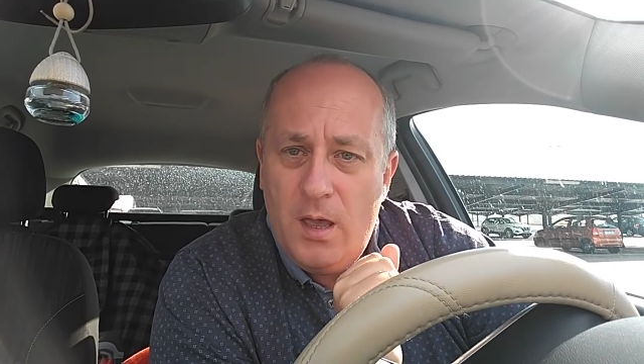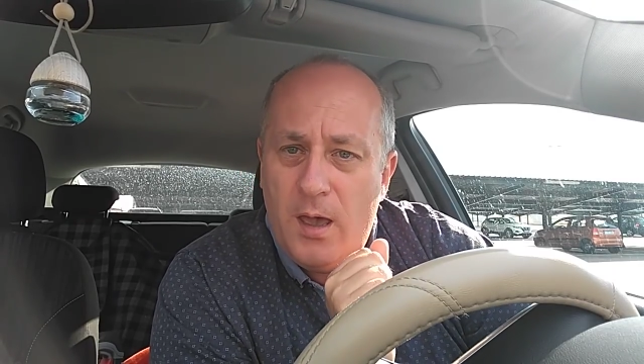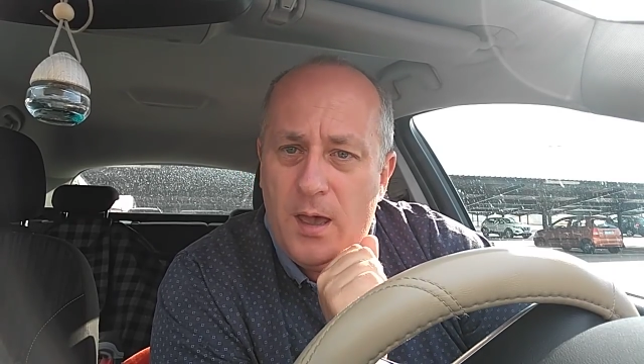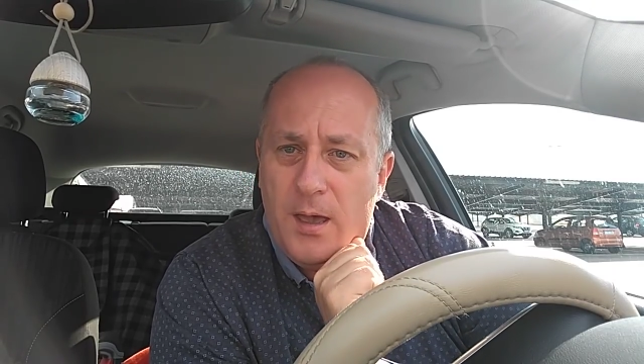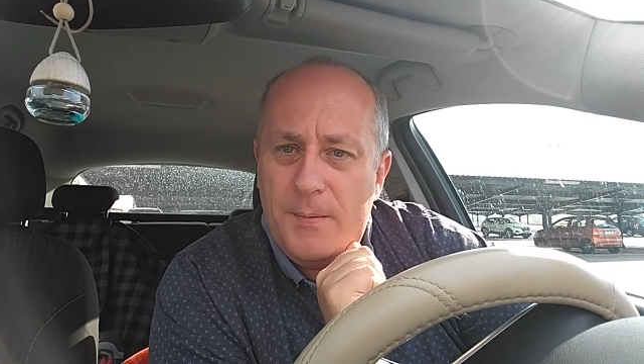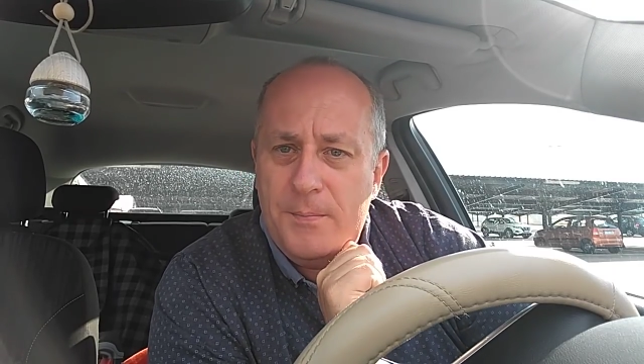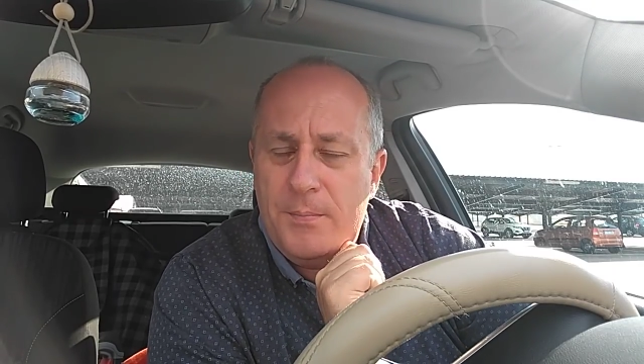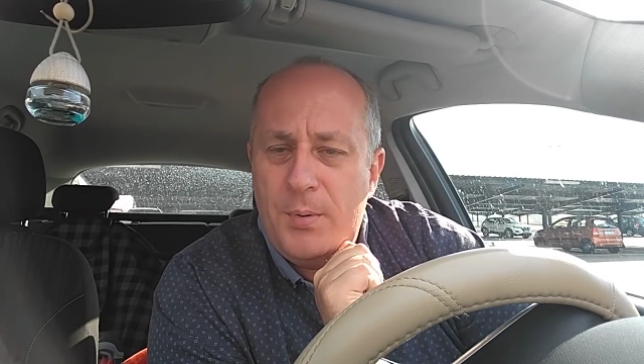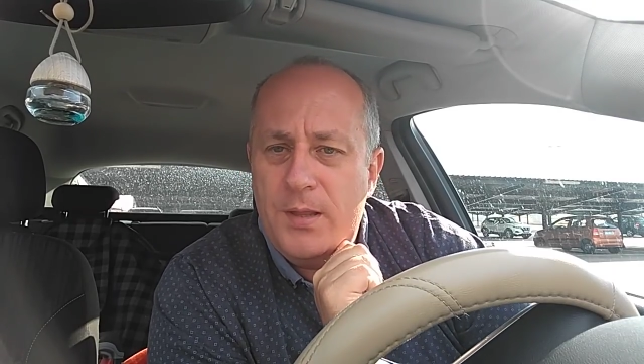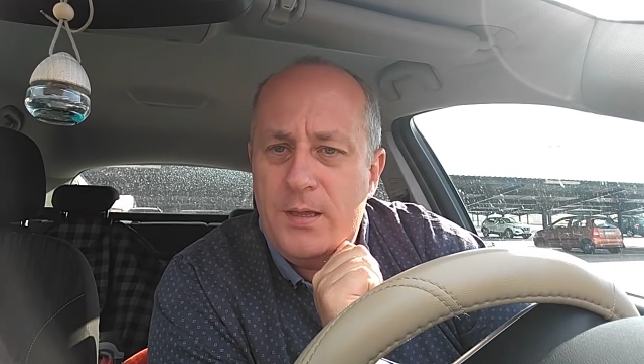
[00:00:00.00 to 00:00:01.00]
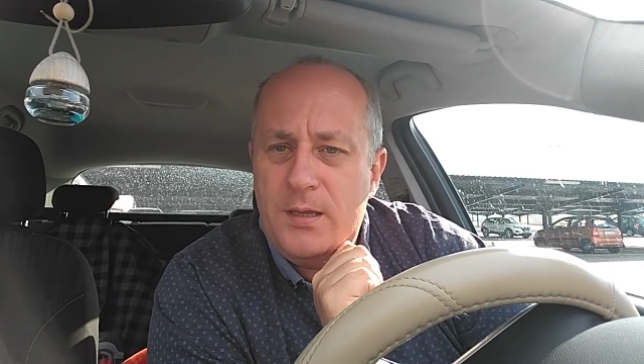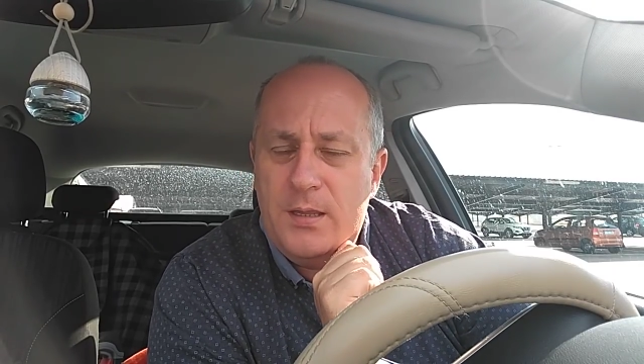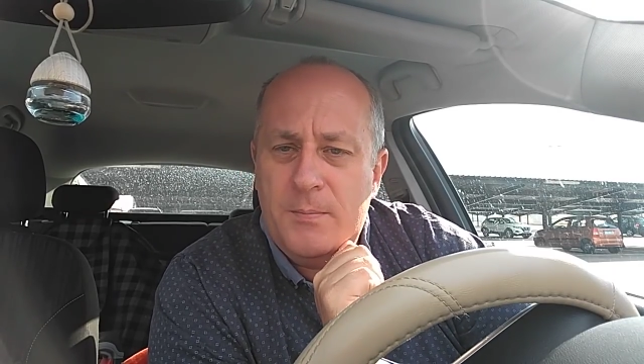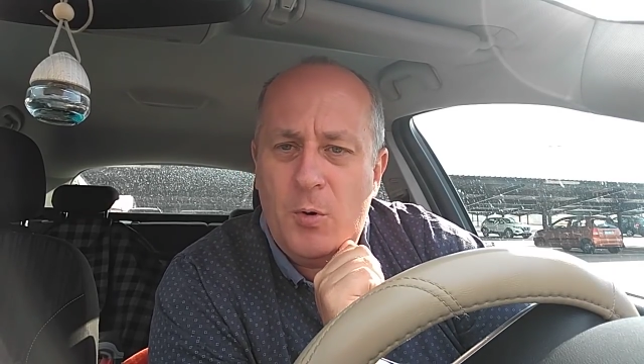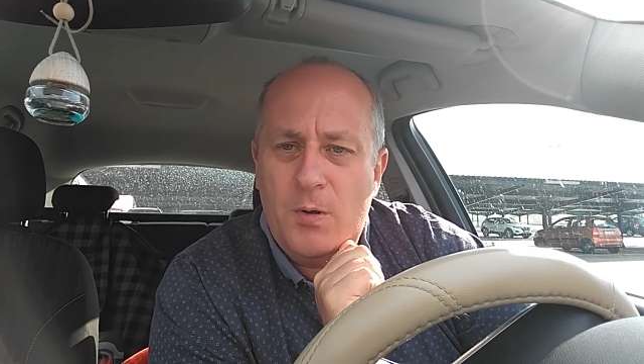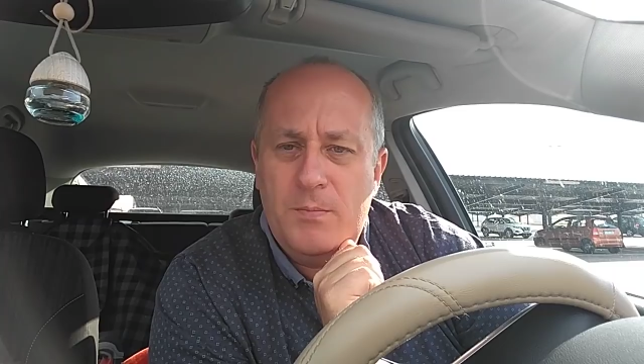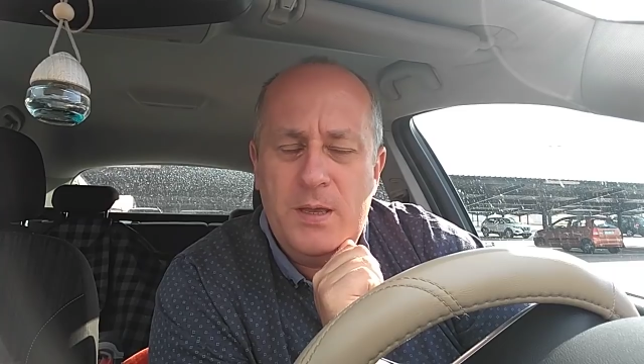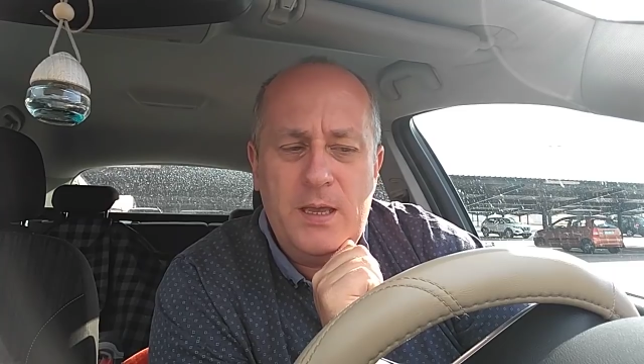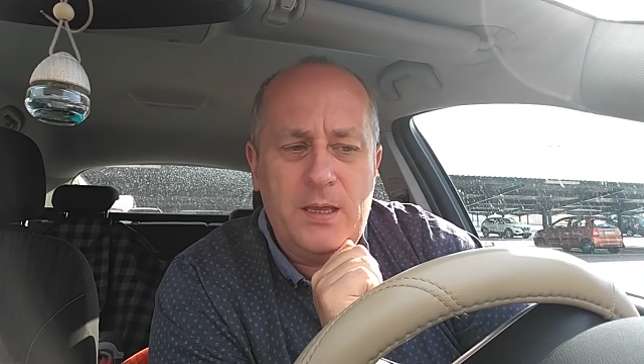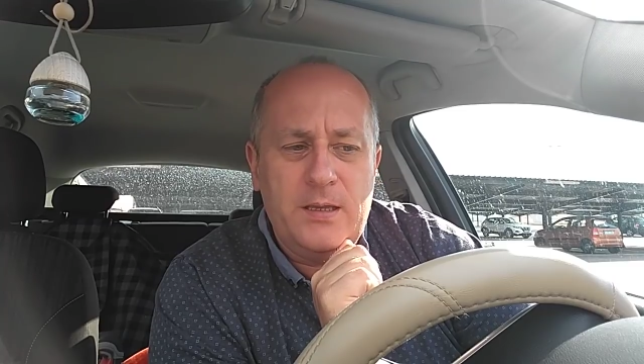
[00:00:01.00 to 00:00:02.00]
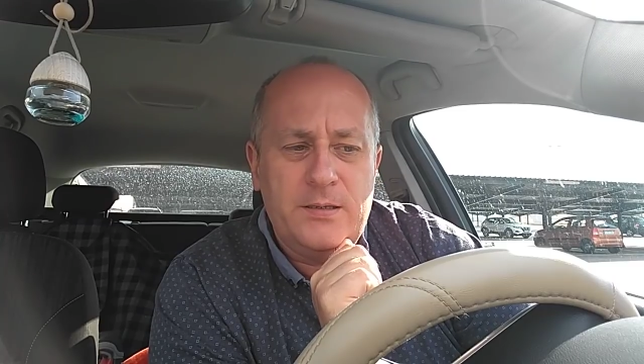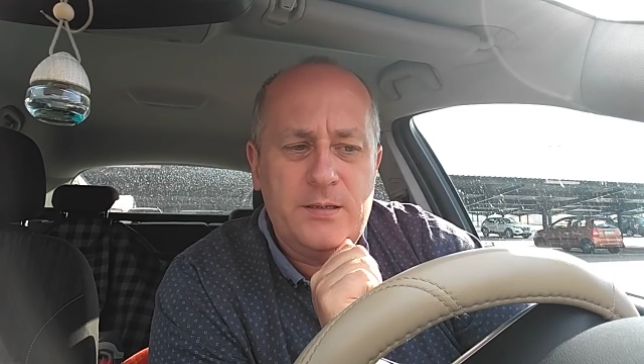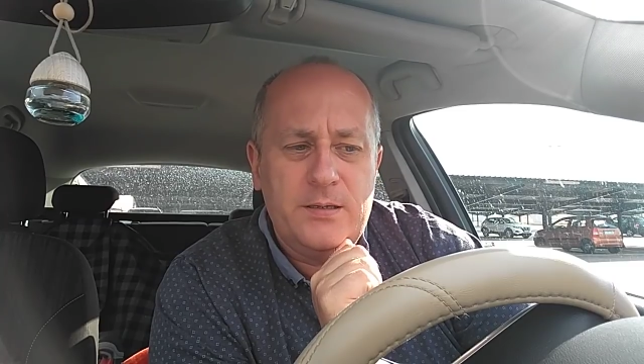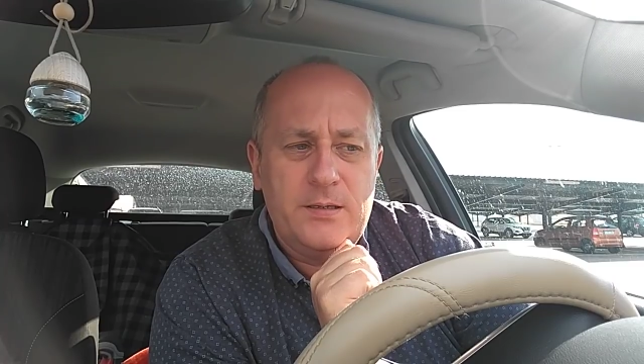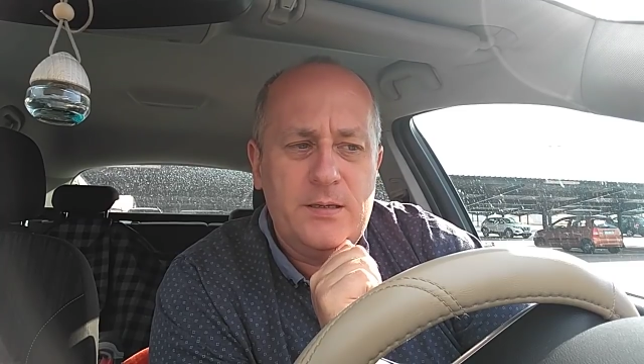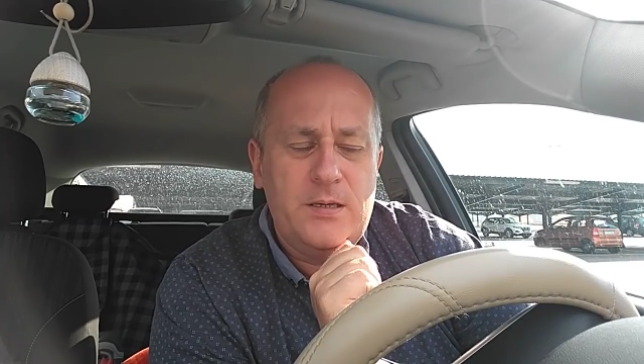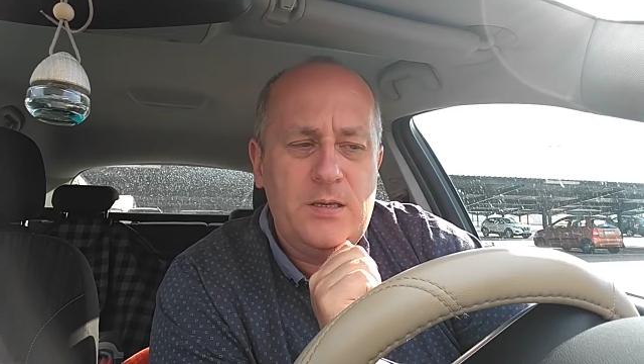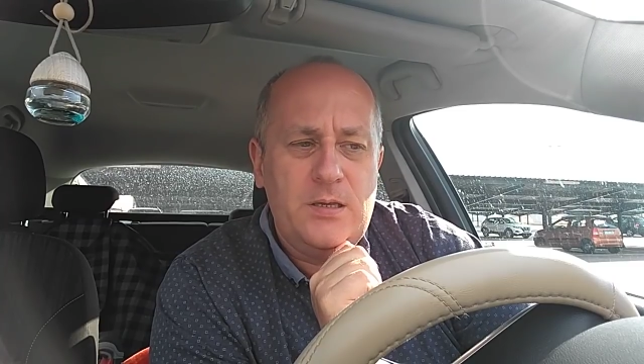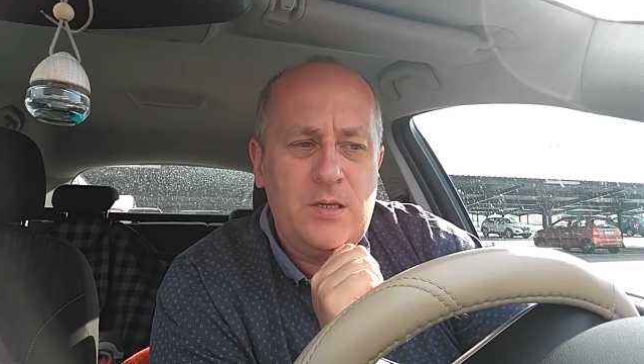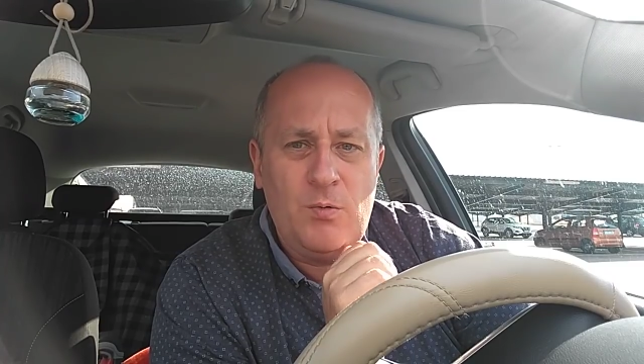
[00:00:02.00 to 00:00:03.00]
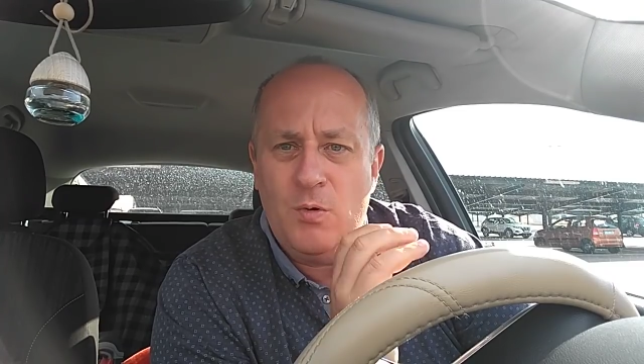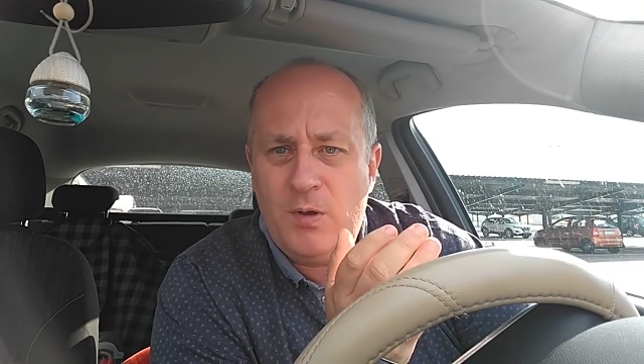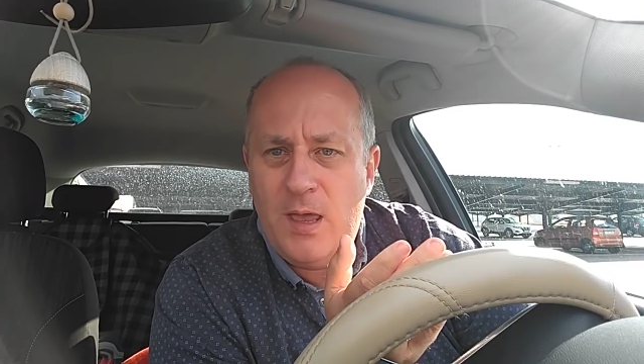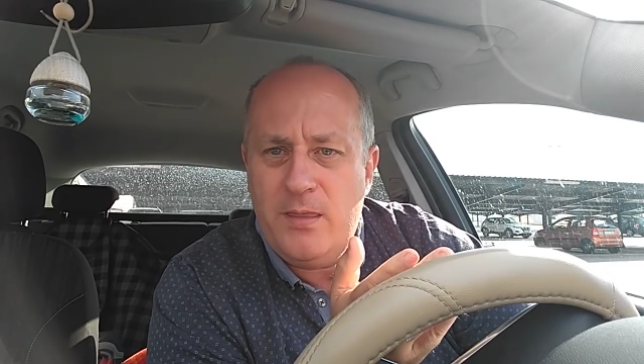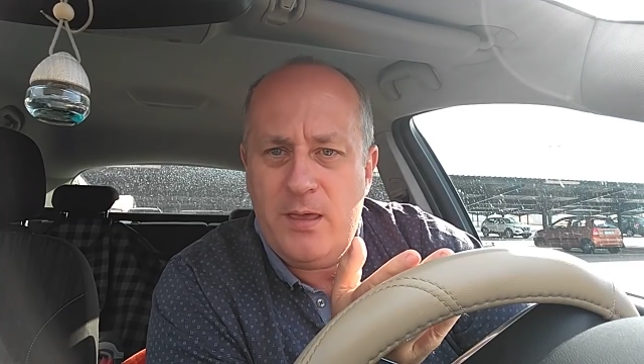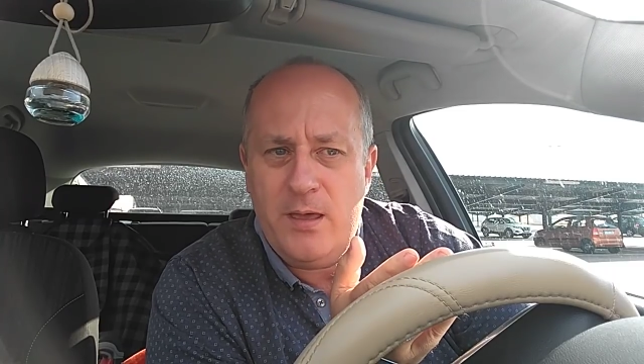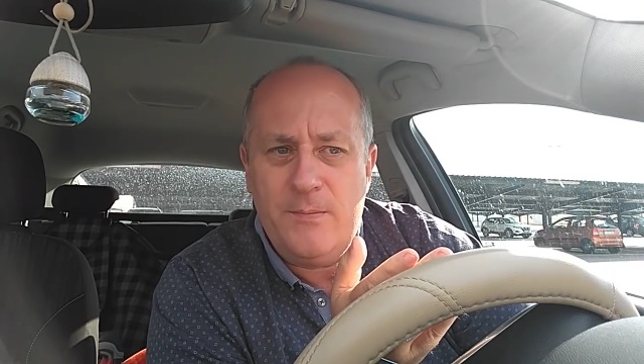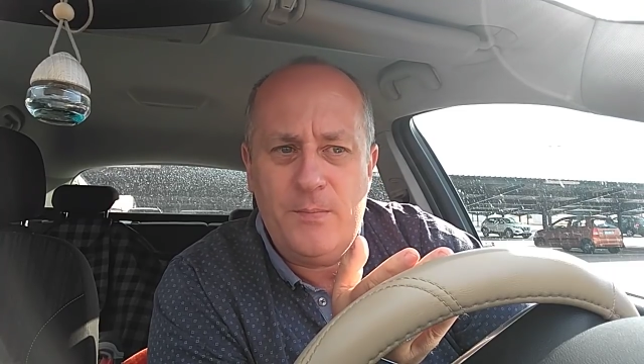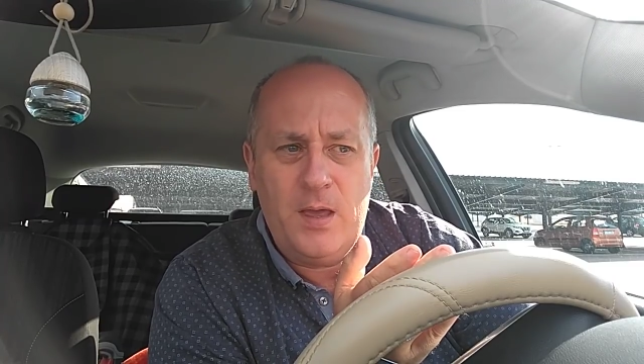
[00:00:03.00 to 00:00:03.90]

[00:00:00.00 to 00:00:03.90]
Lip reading: But the point being is, you will get there.